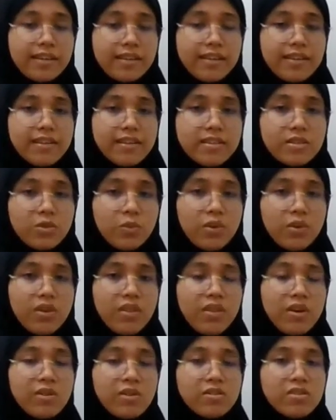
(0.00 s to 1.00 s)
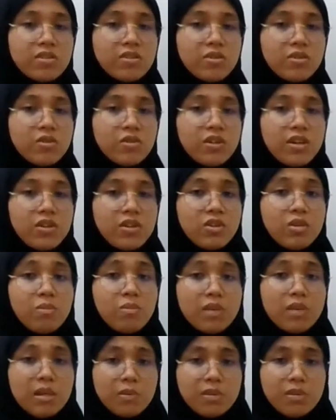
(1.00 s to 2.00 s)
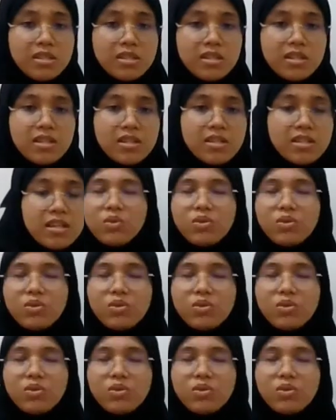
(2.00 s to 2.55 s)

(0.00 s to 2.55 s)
is 1,200 millimeters.